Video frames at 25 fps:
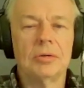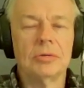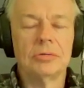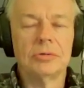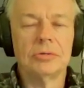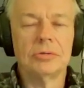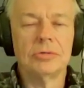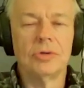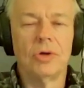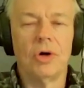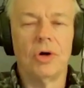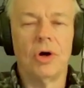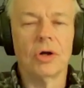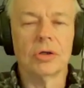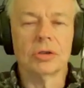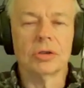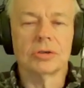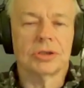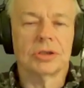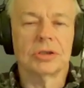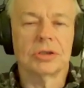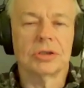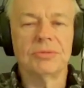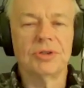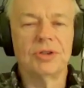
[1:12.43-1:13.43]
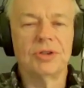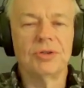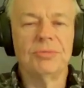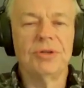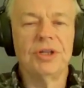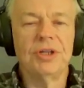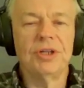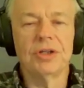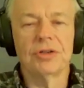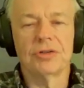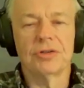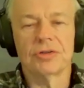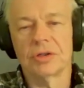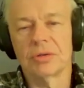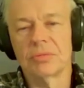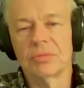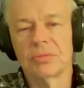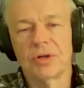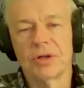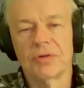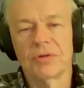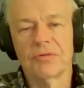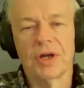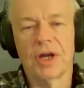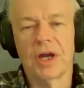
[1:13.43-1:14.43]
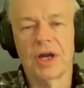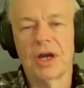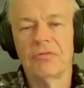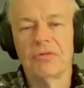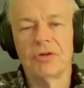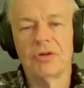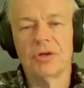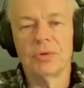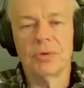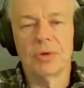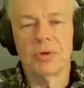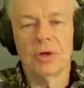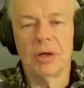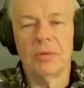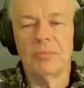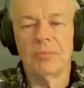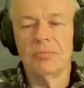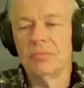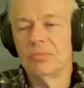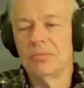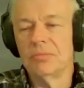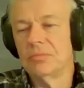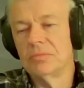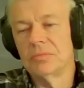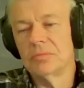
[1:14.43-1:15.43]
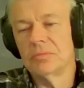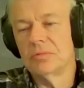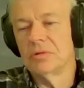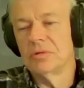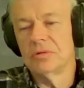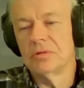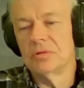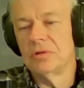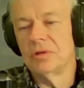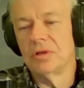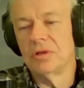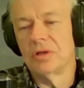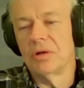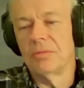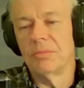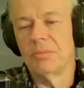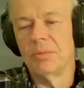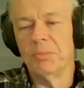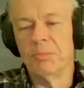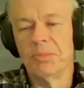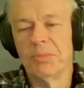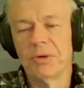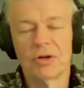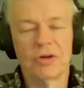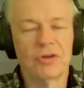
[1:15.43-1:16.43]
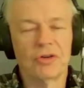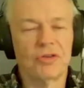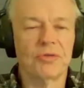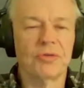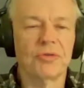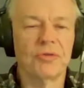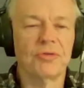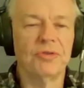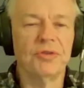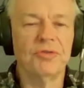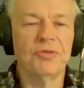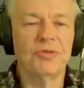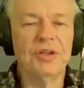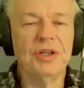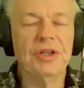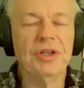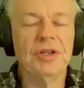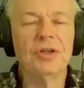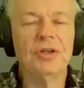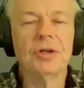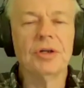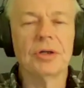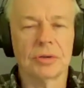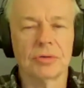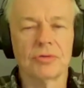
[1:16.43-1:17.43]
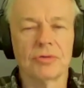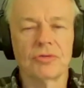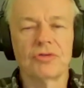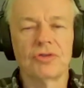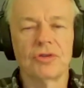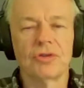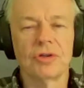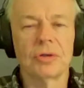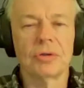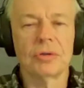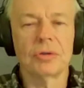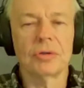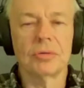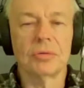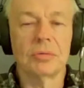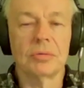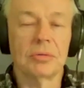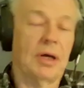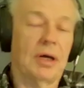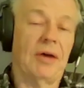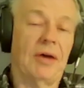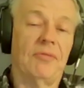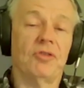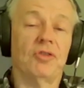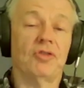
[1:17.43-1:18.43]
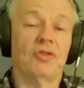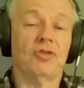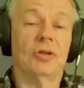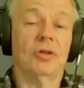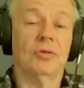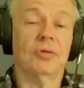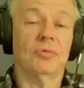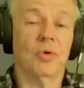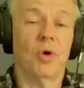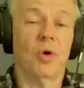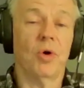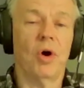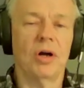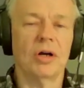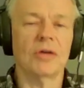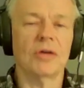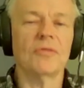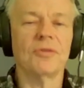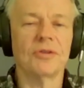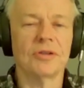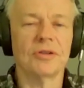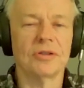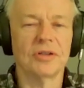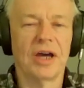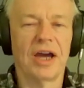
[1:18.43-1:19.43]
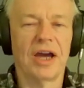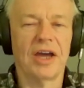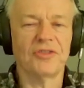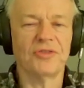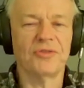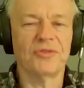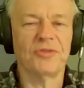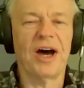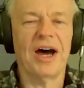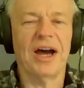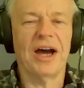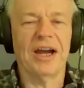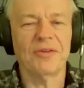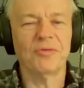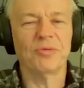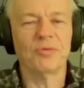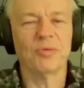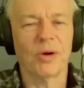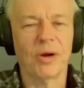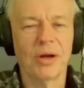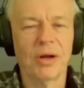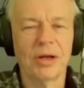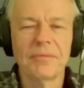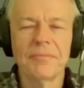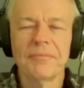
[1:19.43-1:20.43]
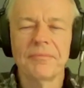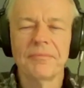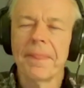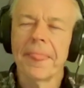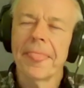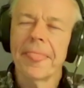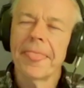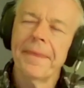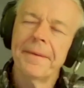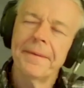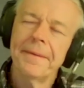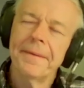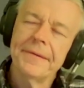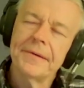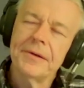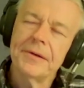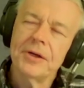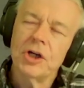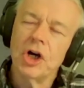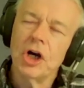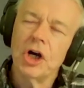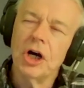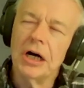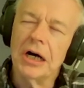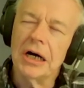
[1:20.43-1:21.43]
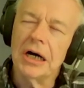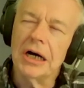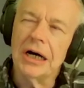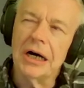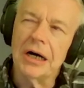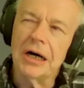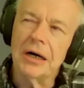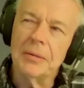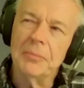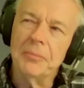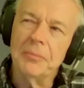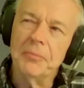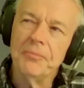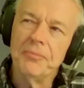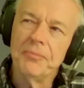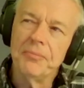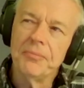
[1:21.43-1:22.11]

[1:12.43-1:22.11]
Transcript: longer term, intermediate term, whatever have you, I've been bearish for 15 years and obviously wrong for the last five, right? Um,